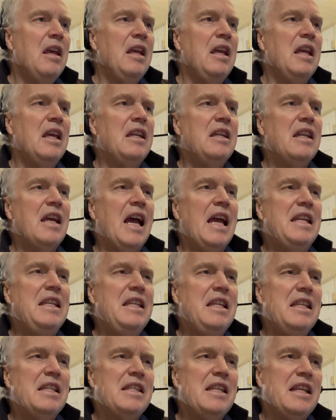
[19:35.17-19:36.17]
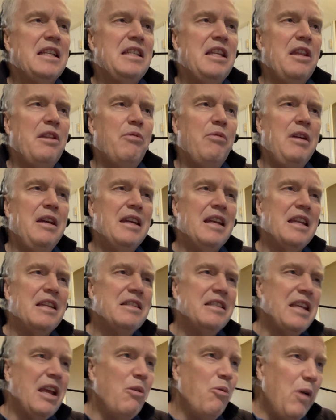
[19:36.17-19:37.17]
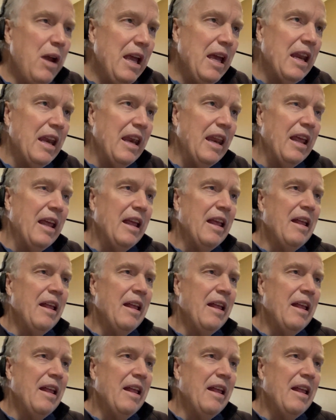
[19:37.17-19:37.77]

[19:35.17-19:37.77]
in 1963. It doesn't say when.